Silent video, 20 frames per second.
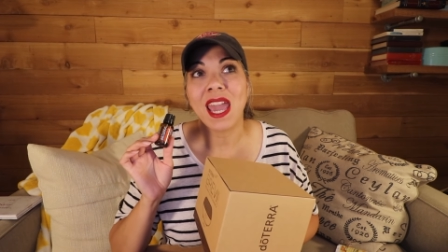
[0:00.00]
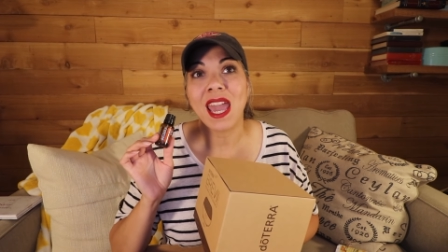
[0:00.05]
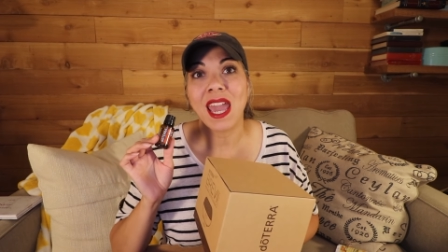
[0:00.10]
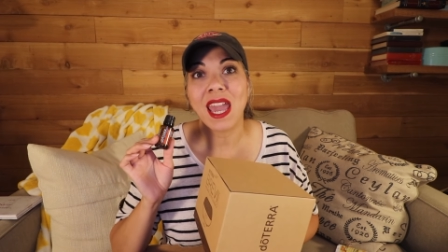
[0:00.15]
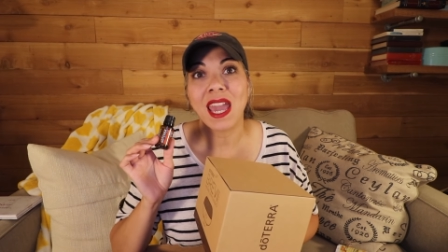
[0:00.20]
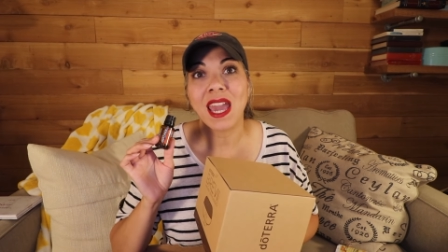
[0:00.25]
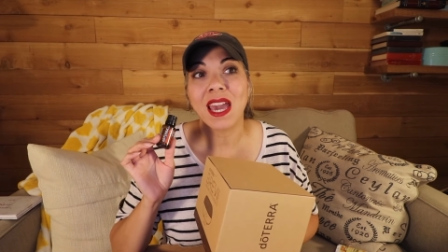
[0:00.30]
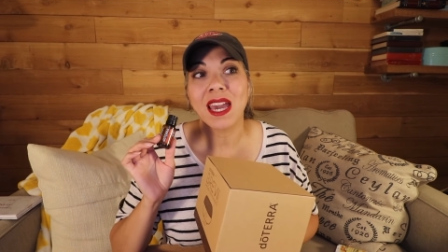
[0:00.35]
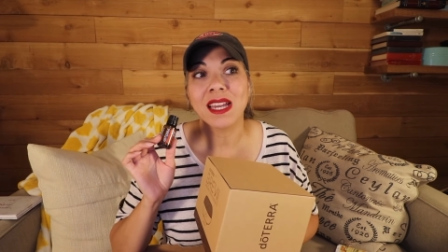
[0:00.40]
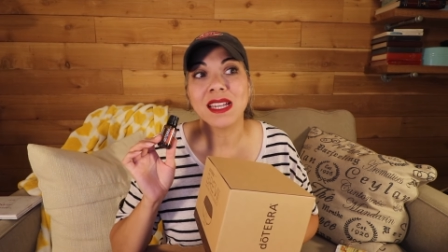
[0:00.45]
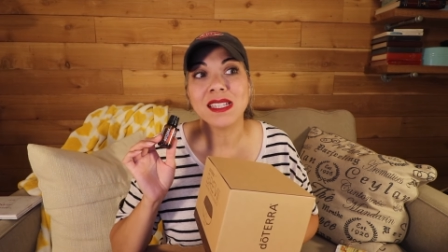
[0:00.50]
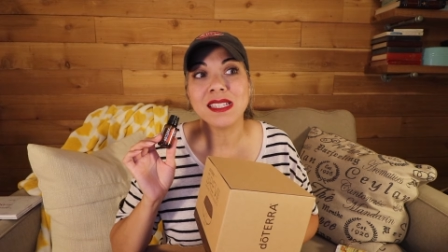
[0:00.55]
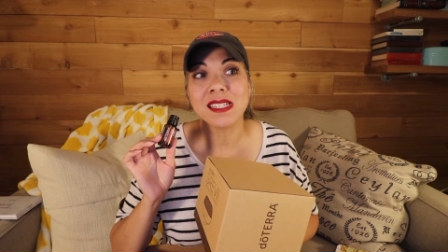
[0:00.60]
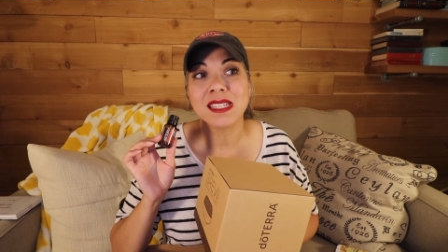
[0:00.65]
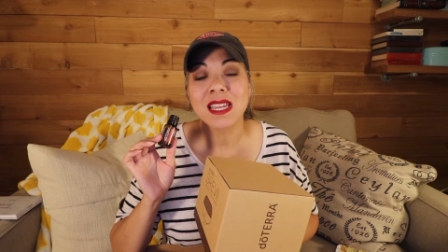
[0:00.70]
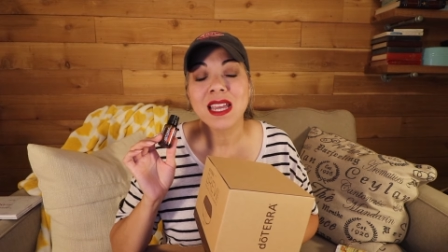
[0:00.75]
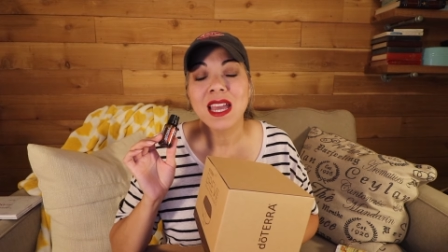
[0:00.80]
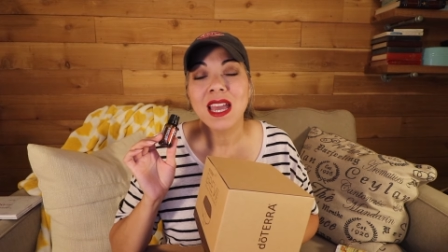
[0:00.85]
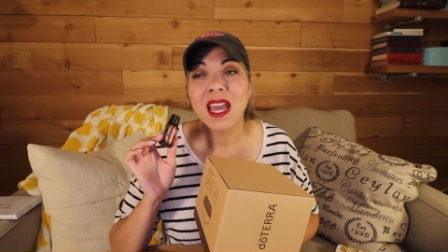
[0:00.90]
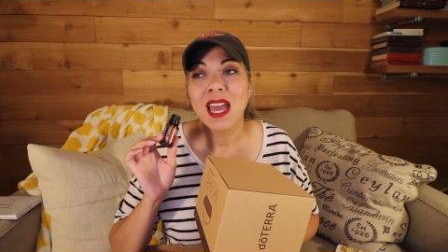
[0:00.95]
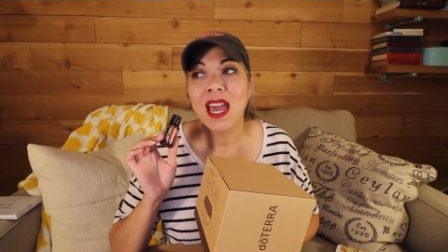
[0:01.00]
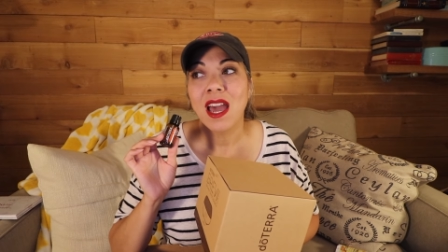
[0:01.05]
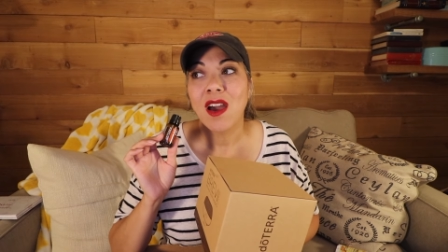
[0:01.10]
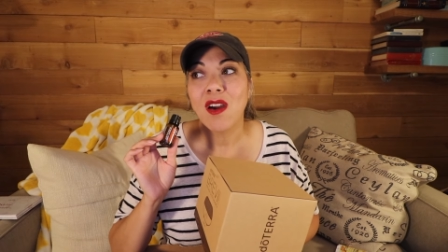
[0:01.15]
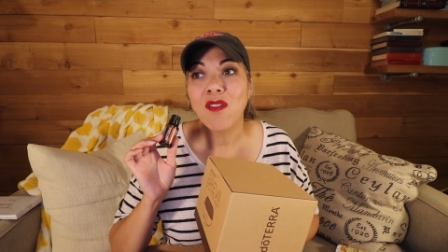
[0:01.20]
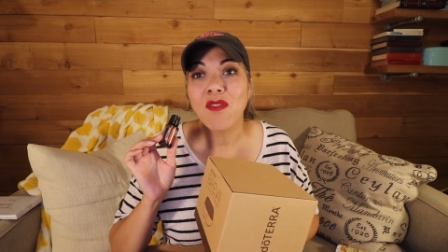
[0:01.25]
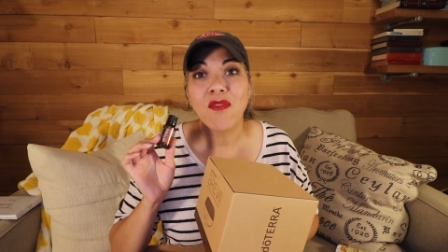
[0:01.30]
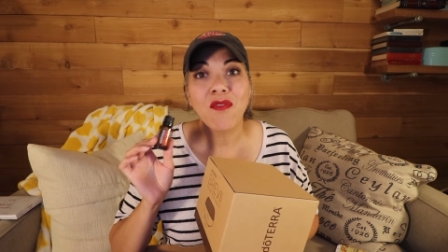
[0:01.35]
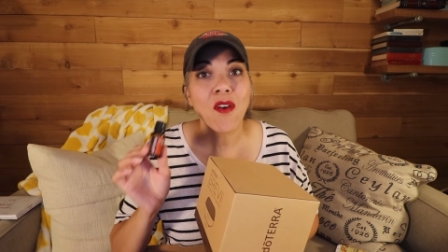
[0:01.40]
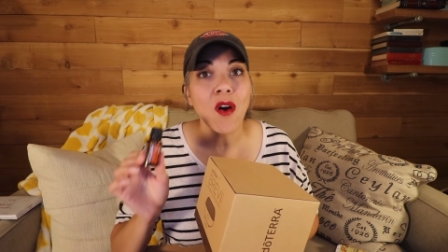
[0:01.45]
and
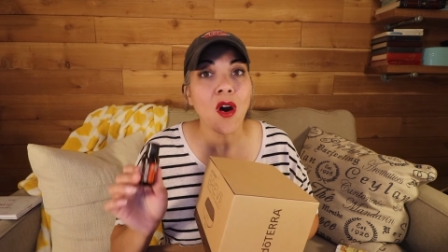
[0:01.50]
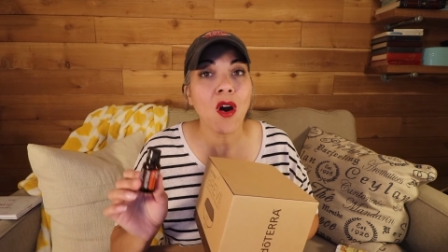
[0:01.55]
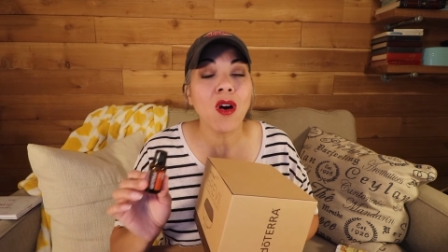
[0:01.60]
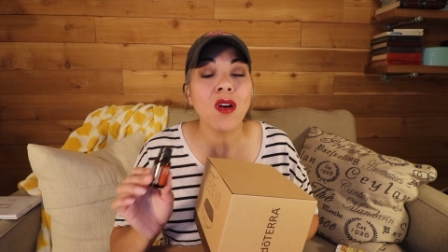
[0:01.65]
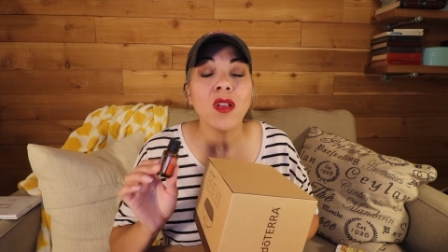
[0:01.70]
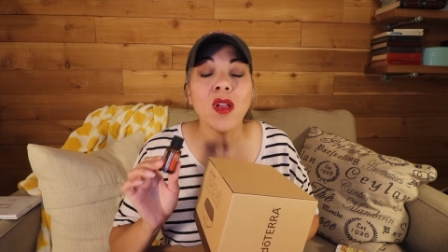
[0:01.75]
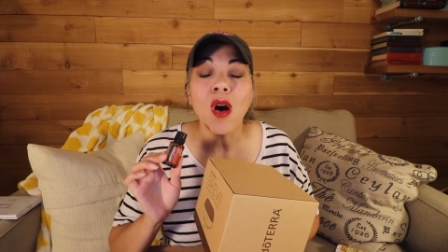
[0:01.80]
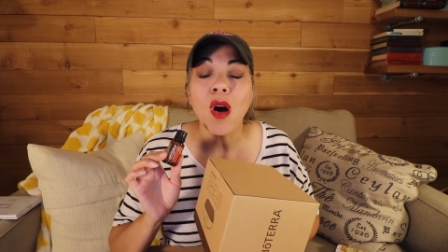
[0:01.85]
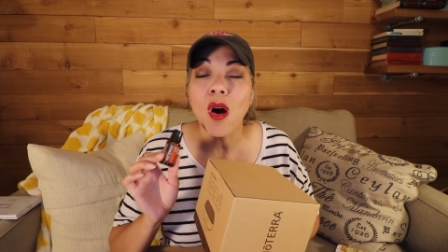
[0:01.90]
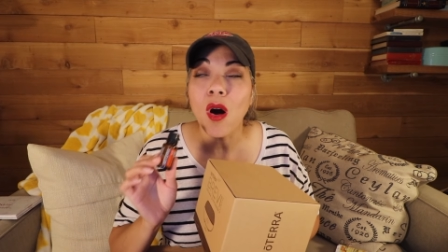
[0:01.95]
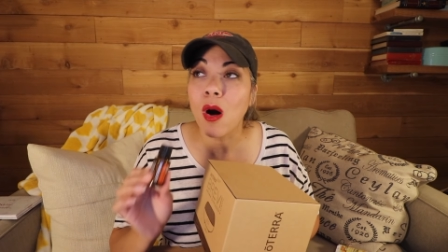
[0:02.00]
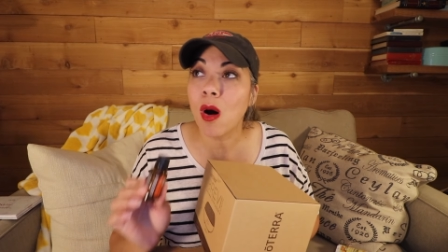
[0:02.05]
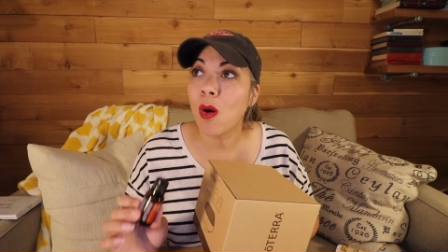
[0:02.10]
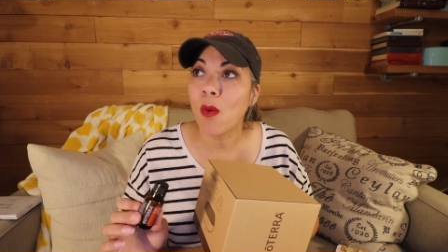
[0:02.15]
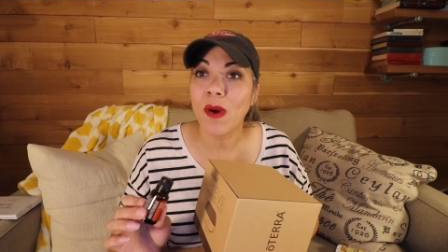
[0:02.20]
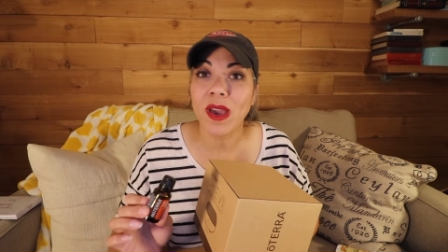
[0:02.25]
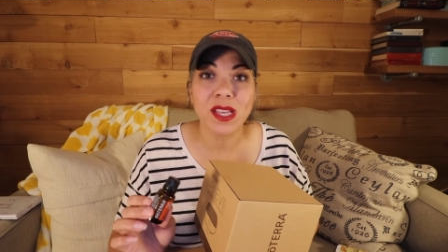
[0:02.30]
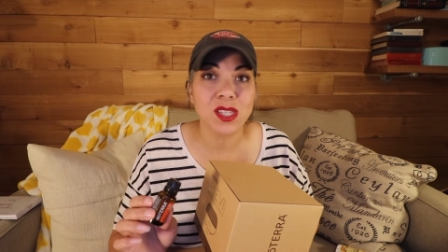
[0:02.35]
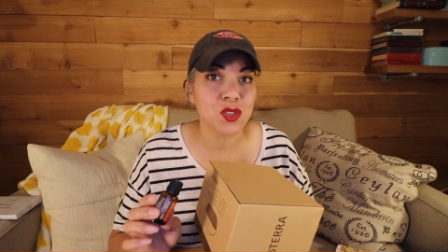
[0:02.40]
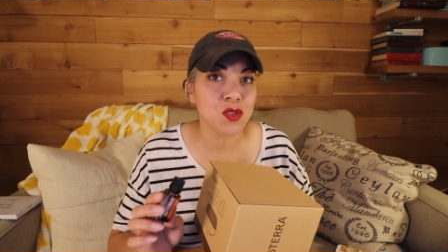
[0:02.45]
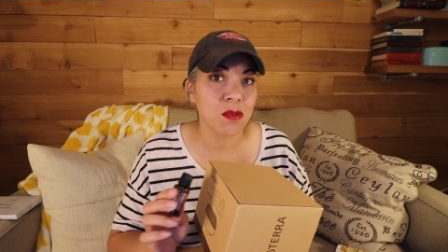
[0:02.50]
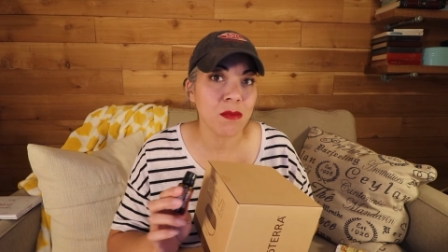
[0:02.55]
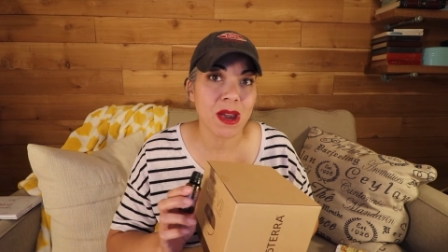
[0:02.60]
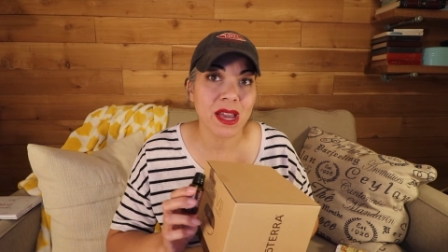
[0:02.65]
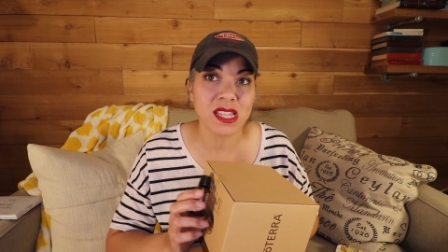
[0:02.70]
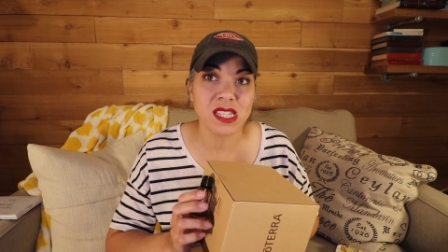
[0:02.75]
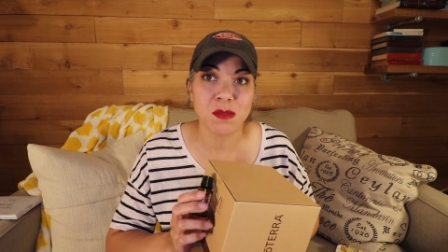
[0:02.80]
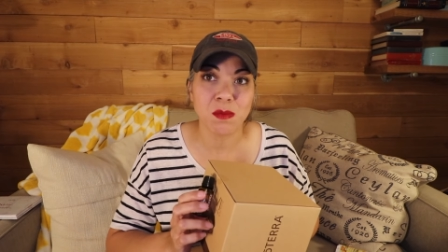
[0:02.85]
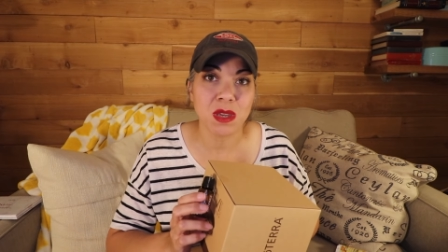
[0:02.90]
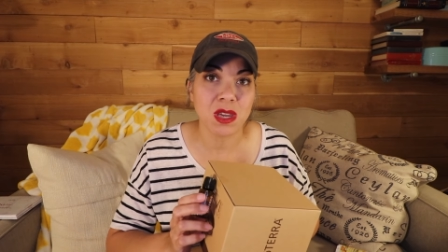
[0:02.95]
fall always
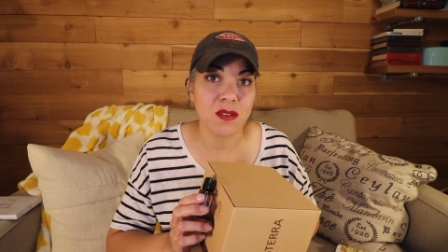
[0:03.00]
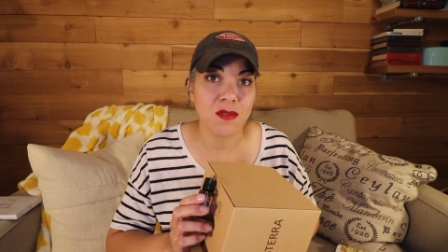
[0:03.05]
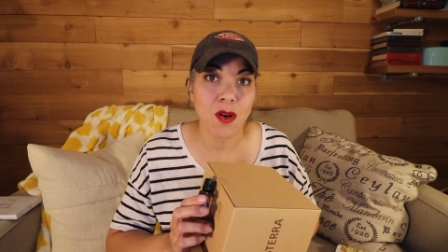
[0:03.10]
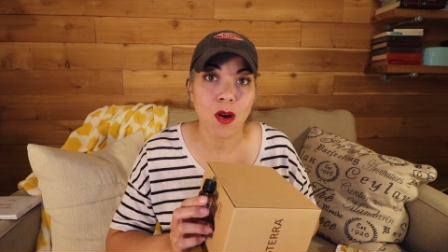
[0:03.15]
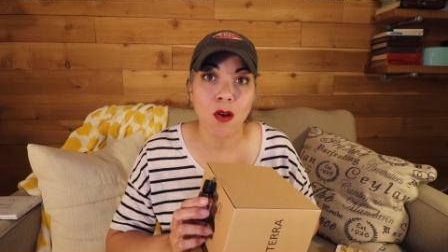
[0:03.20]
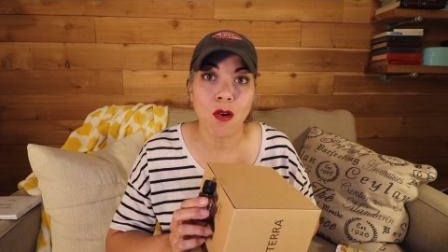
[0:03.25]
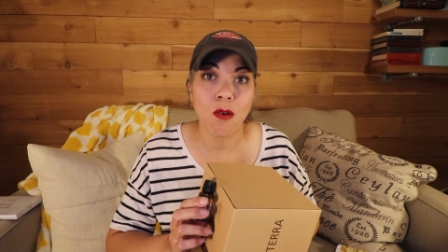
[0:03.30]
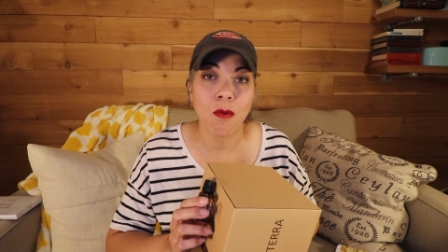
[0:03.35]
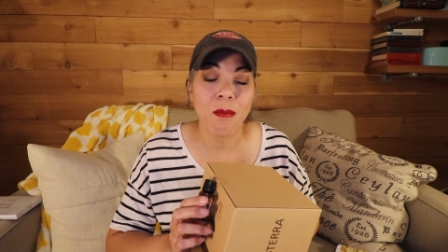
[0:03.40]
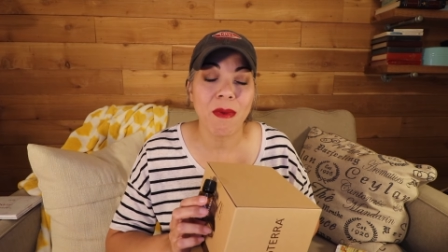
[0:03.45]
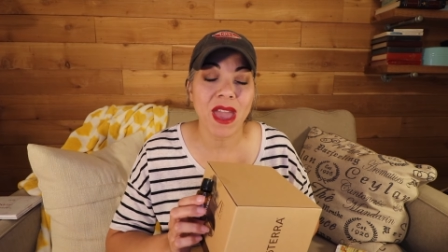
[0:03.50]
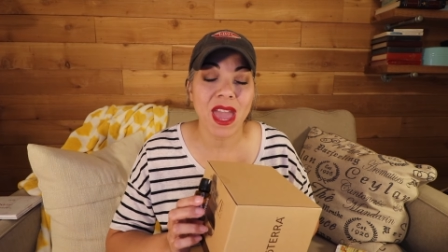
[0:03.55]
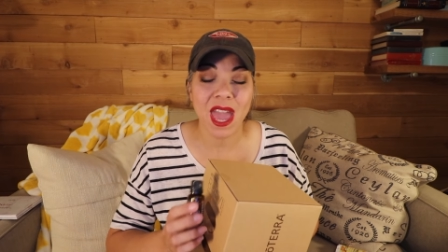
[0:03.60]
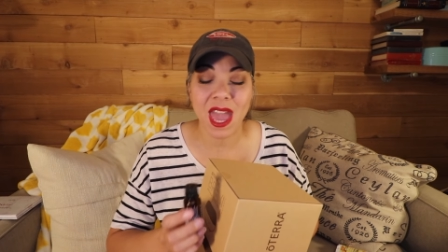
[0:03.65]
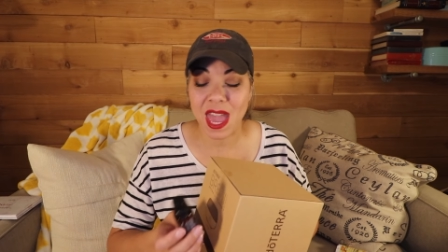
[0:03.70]
reminds me of home,